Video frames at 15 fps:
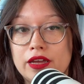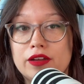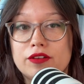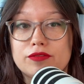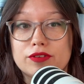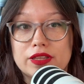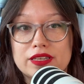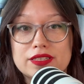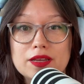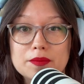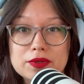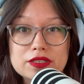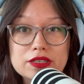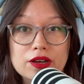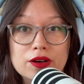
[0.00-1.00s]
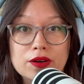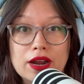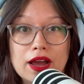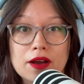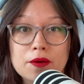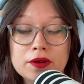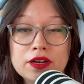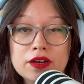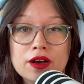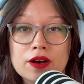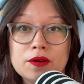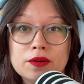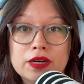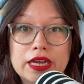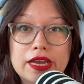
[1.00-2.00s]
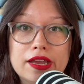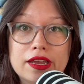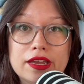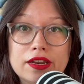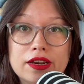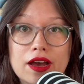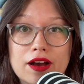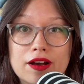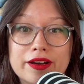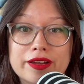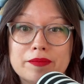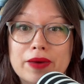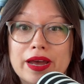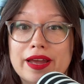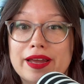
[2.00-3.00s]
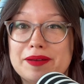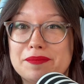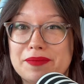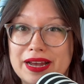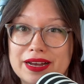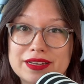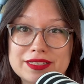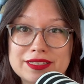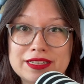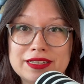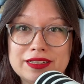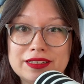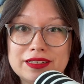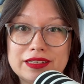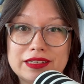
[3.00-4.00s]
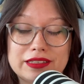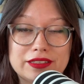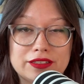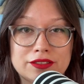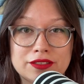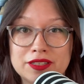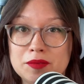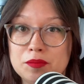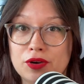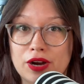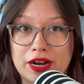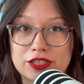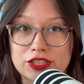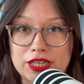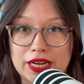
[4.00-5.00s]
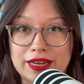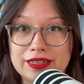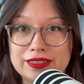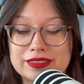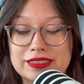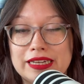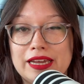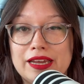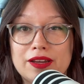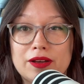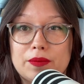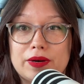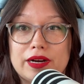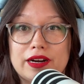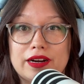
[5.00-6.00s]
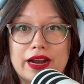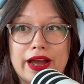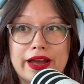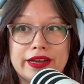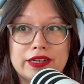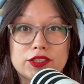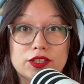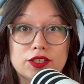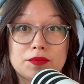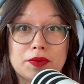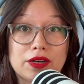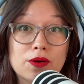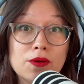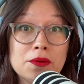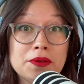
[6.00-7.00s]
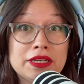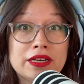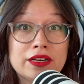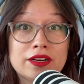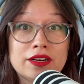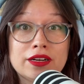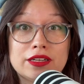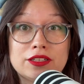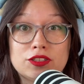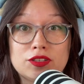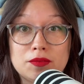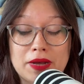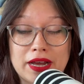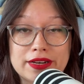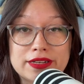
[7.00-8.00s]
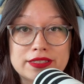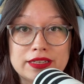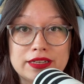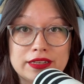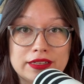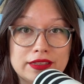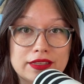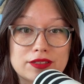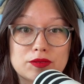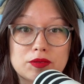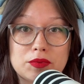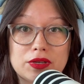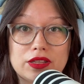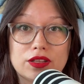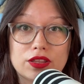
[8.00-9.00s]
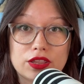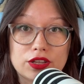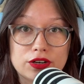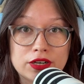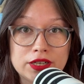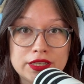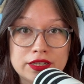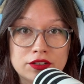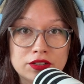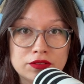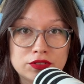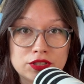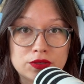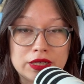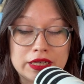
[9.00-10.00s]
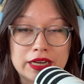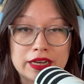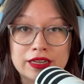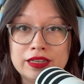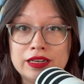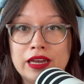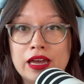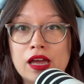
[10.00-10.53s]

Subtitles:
For this episode, I want to hone in on my magazine yearly project, where I turn my whole year into a magazine. This will be the third year of doing it.